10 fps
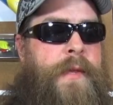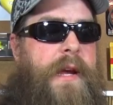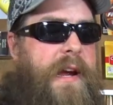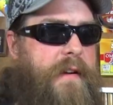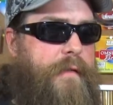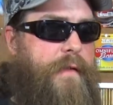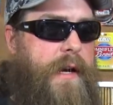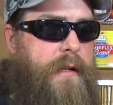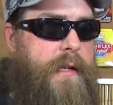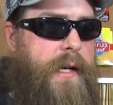And
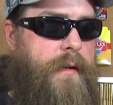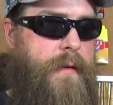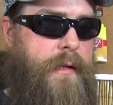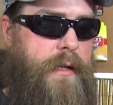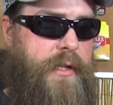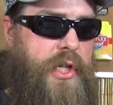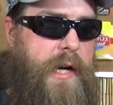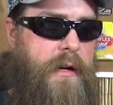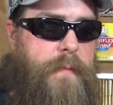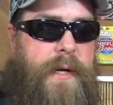finally, a
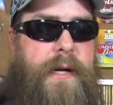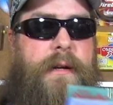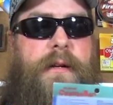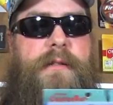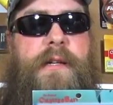chatterbait, a